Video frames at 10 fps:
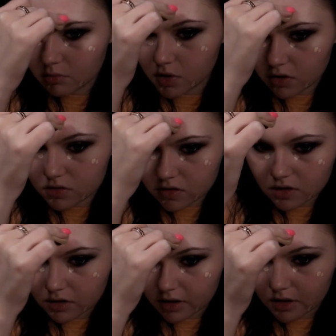But you're just
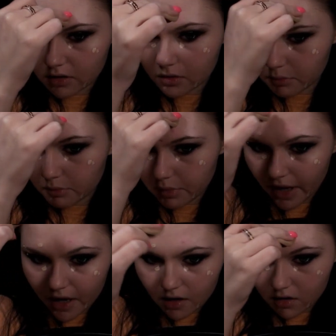gonna like
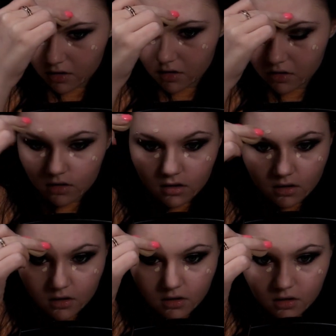pat,
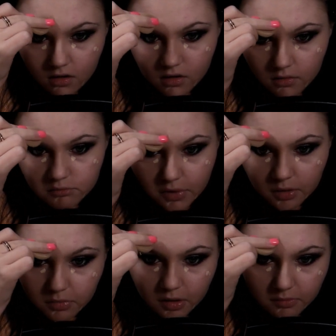
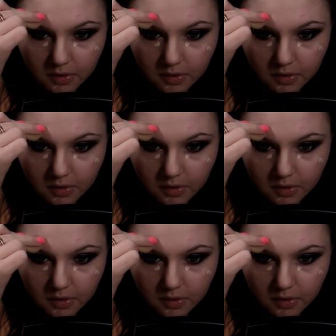pat, pat,